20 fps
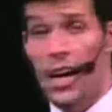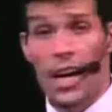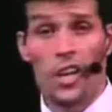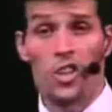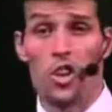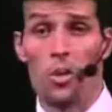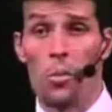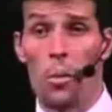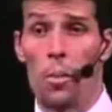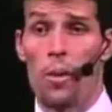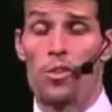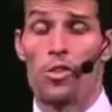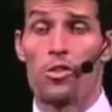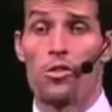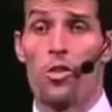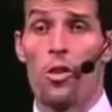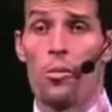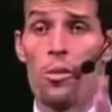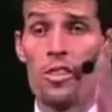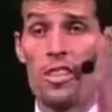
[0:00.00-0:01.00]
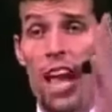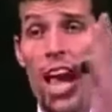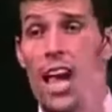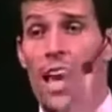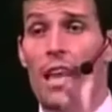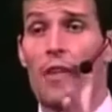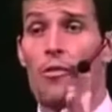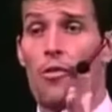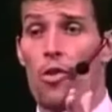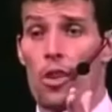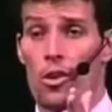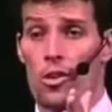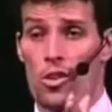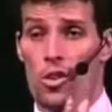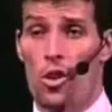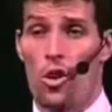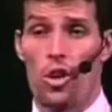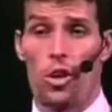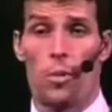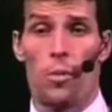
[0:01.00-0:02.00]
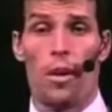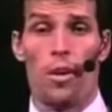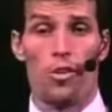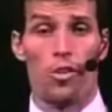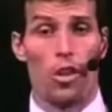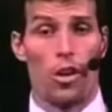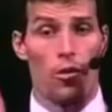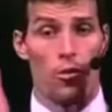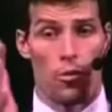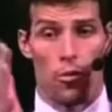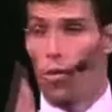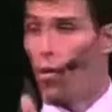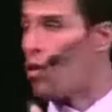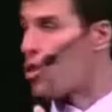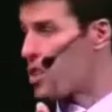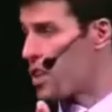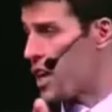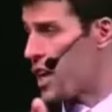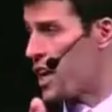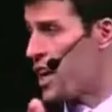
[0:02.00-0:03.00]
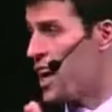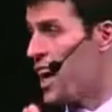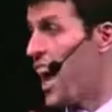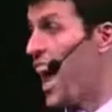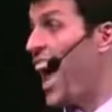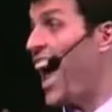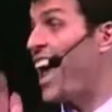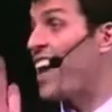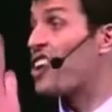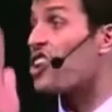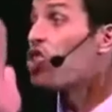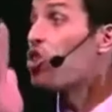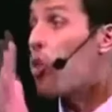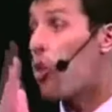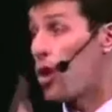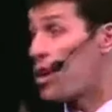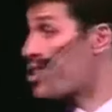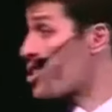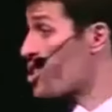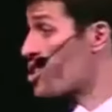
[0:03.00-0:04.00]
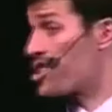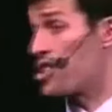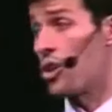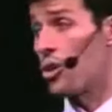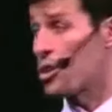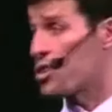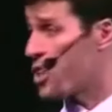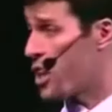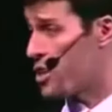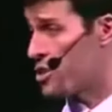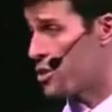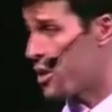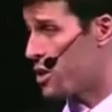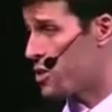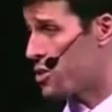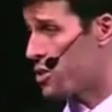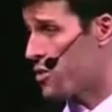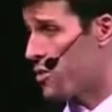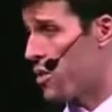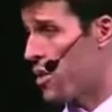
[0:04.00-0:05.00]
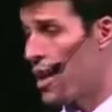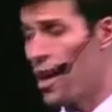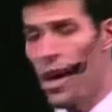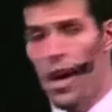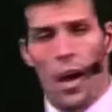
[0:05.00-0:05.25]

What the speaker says: He showed me pictures of a woman who's 84 years old. He made her look 40 and gorgeous, no exaggeration.